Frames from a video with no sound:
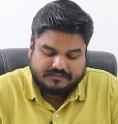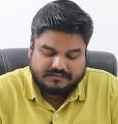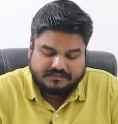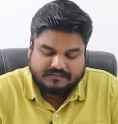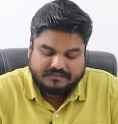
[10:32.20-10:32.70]

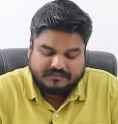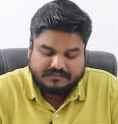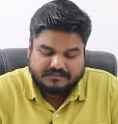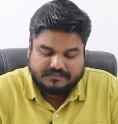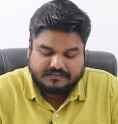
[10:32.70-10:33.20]

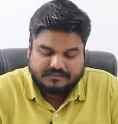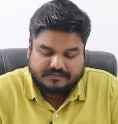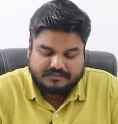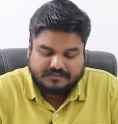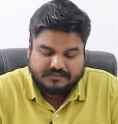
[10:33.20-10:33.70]

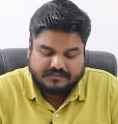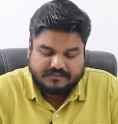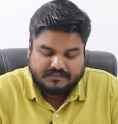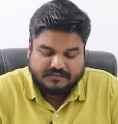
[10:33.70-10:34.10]
Nobody speaks.